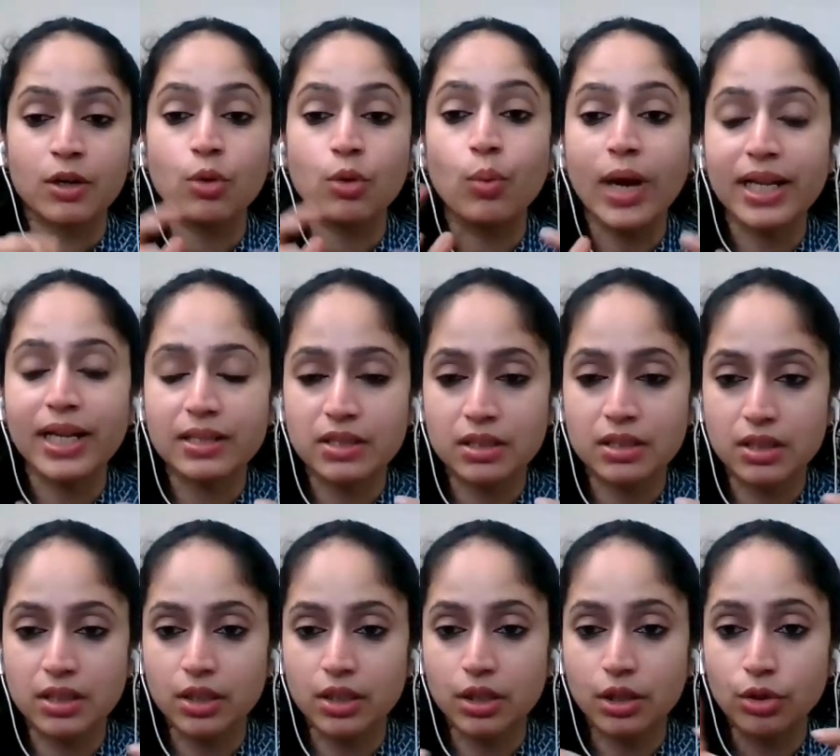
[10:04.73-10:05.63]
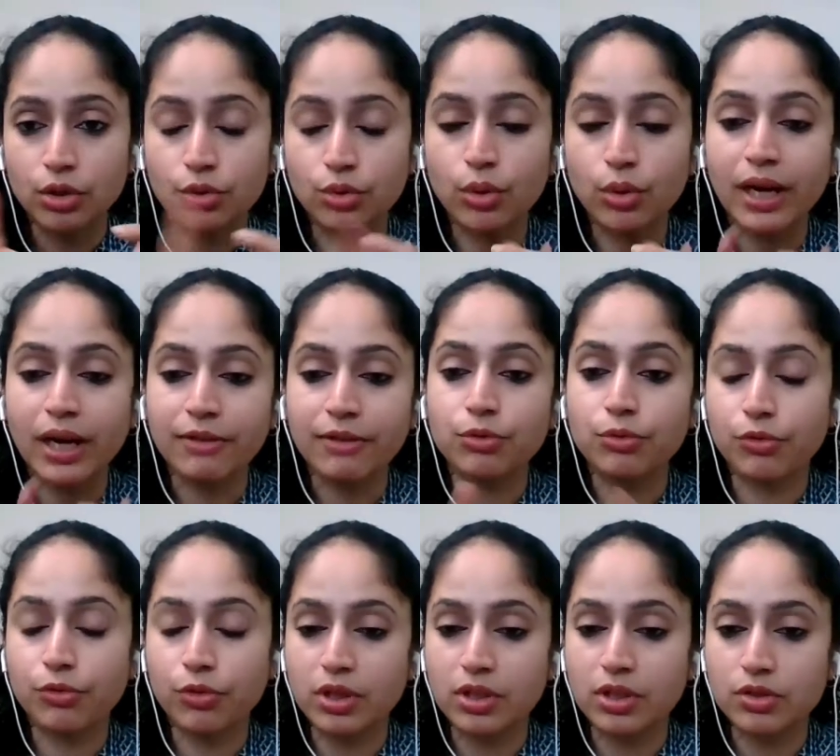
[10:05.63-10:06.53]
quantity, you have
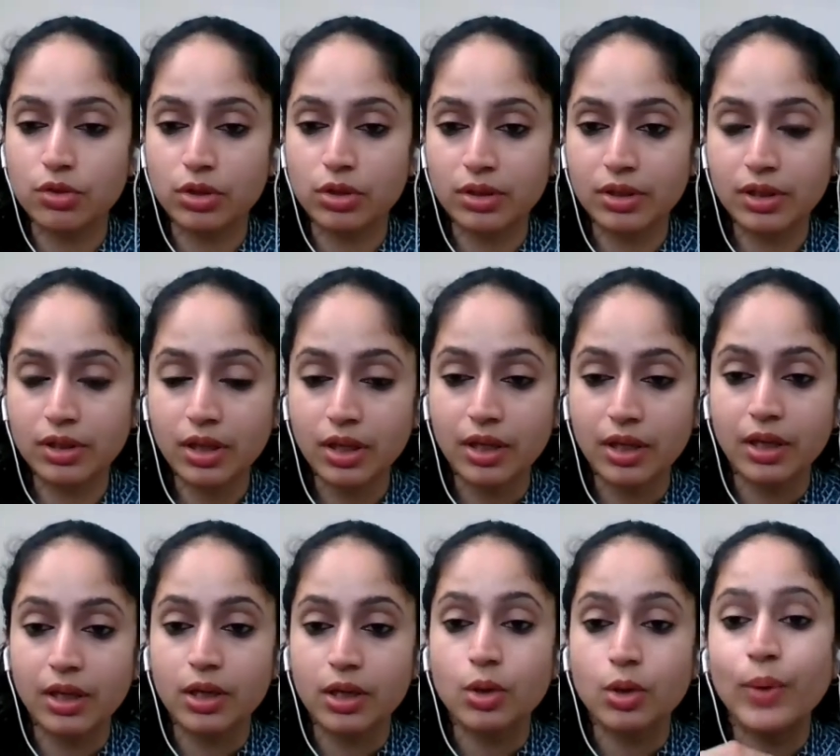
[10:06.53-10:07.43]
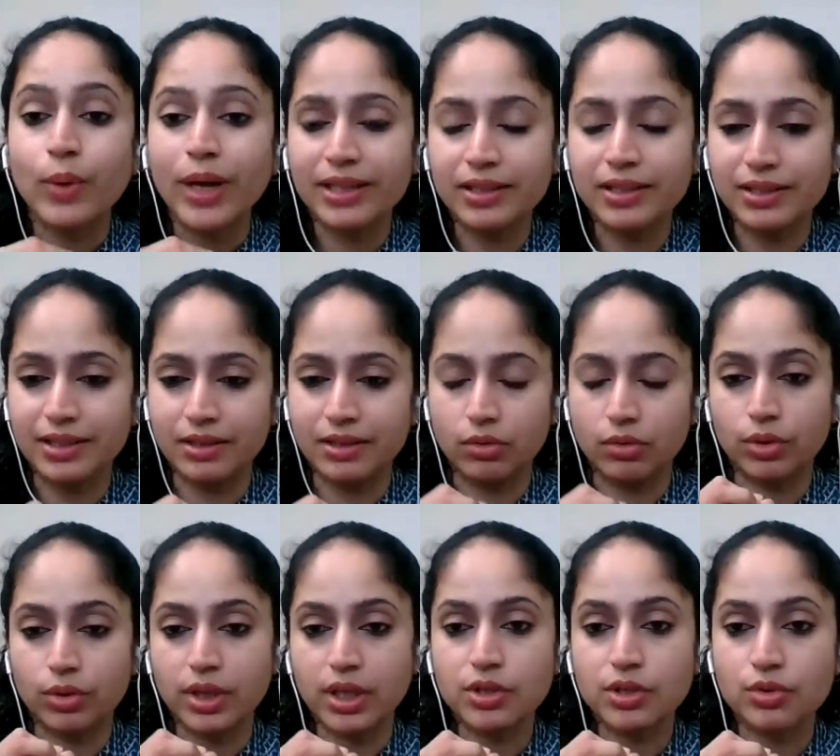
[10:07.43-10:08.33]
to focus on the quality,
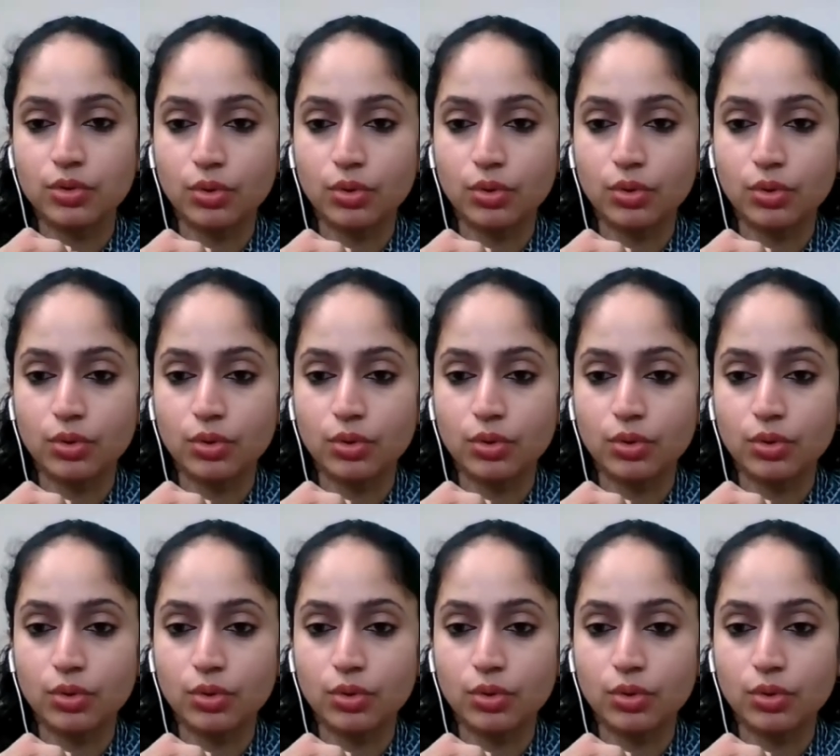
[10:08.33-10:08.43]
okay?